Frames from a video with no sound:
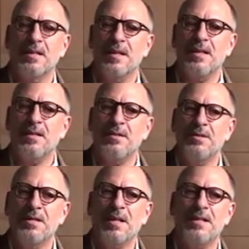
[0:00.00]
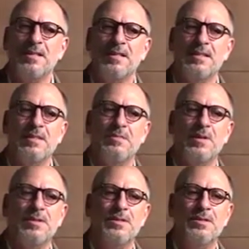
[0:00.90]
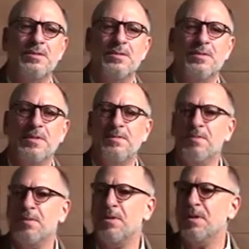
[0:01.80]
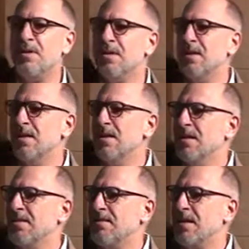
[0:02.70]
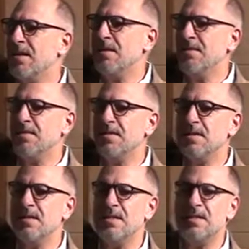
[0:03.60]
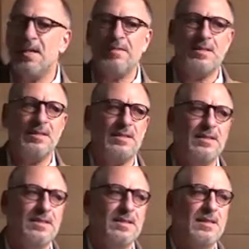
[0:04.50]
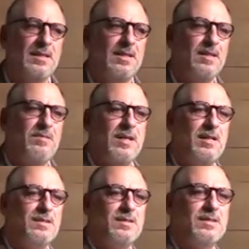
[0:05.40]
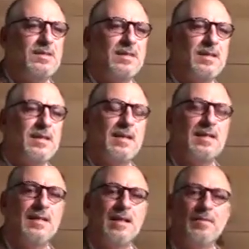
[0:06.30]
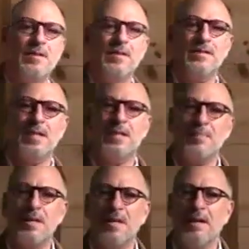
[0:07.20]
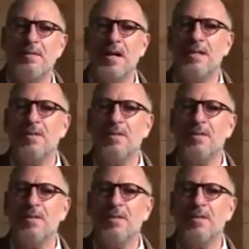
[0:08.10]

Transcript: Hallelujah. Yes, I see one, two, three, four, five, six, seven. Anyone else? I need to get rid of this out of my life. God,